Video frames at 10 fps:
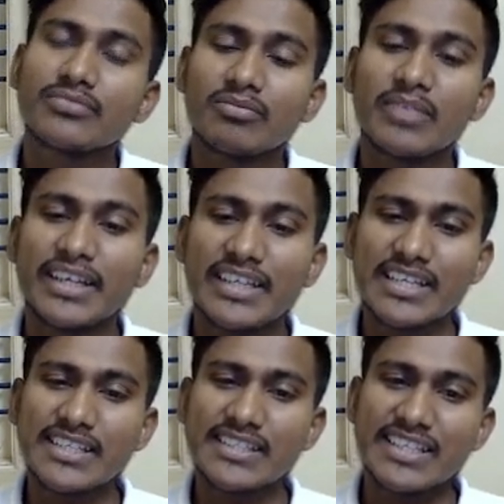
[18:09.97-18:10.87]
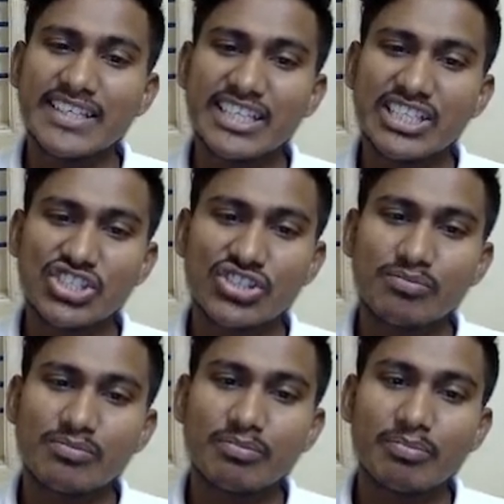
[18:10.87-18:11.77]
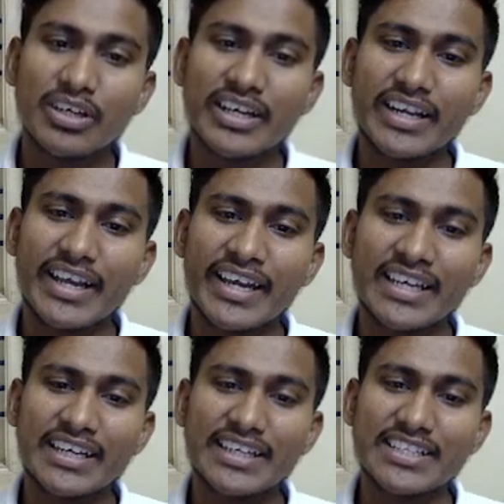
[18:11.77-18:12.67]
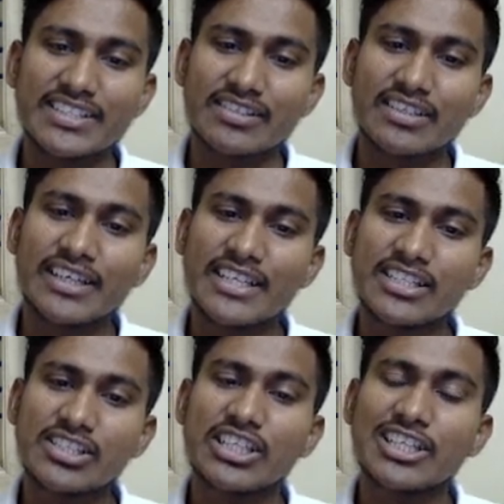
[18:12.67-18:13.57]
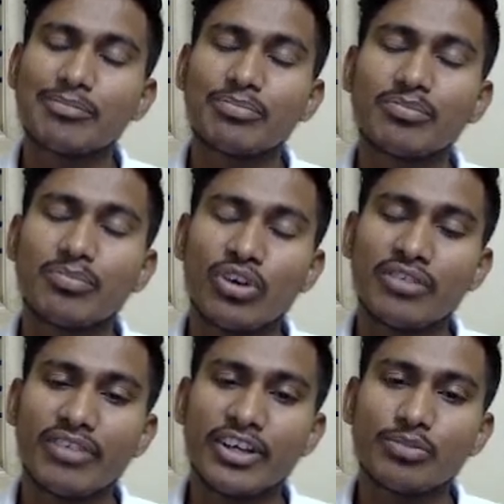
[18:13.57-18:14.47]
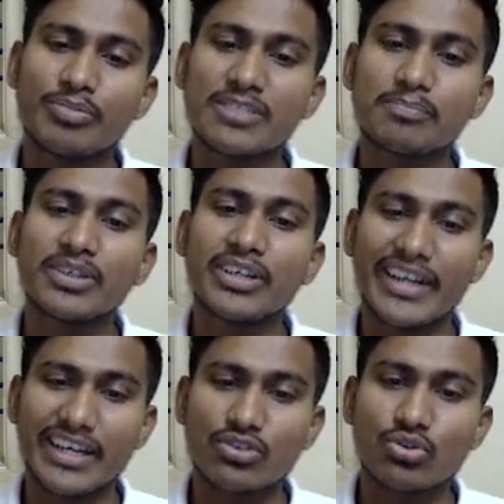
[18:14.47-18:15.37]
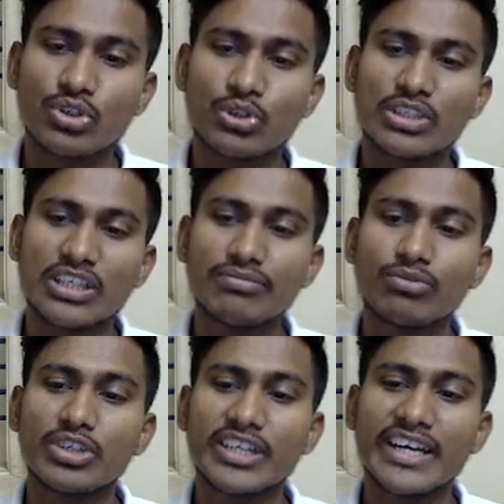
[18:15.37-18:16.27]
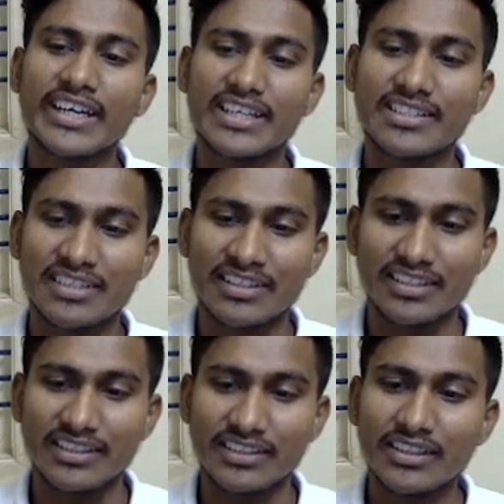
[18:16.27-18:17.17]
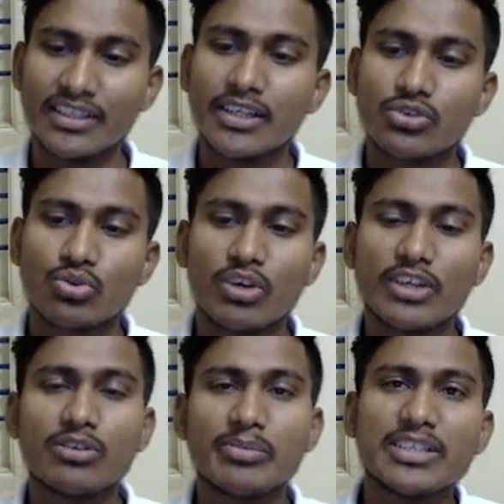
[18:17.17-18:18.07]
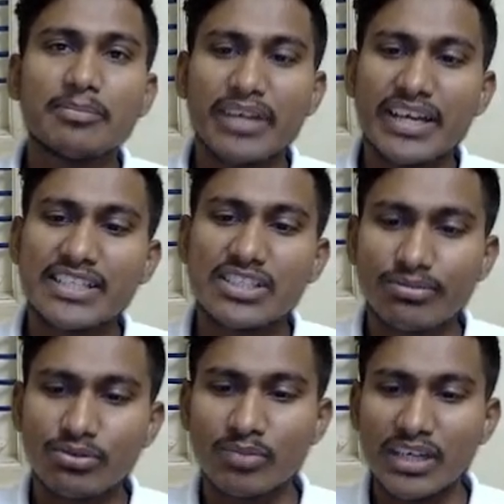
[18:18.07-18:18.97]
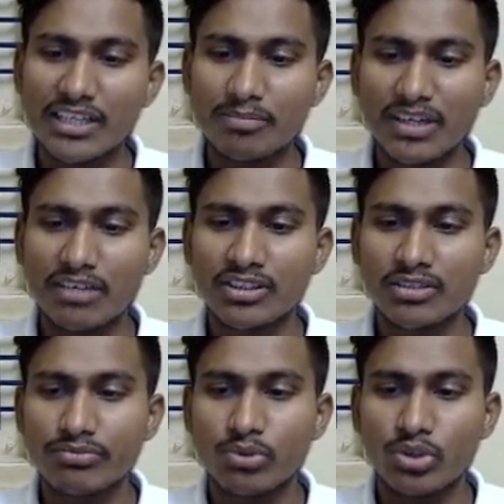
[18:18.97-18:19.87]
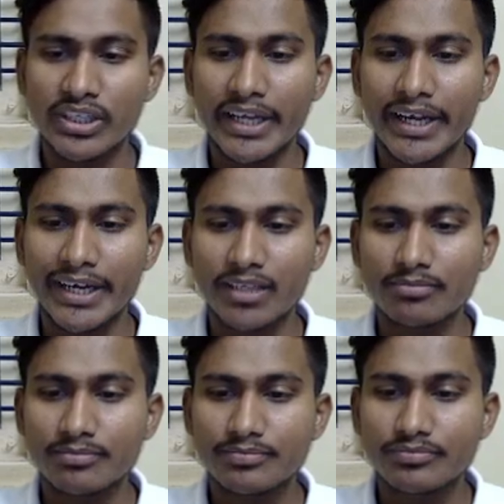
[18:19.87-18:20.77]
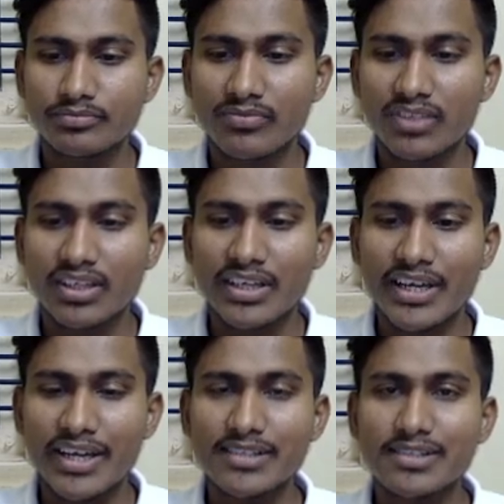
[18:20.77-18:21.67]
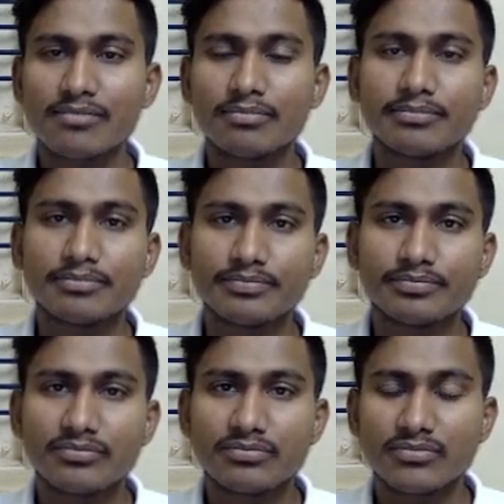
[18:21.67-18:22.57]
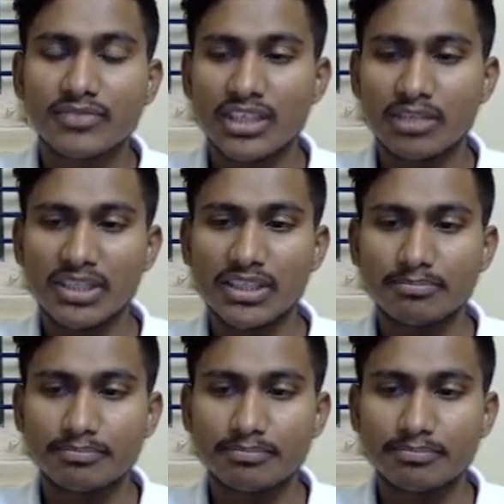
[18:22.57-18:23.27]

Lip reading: That is each per egg it is 3.5 rupees per egg. So total 48 eggs are there. So what will be the price if you multiply with 48? Yes? Tell me.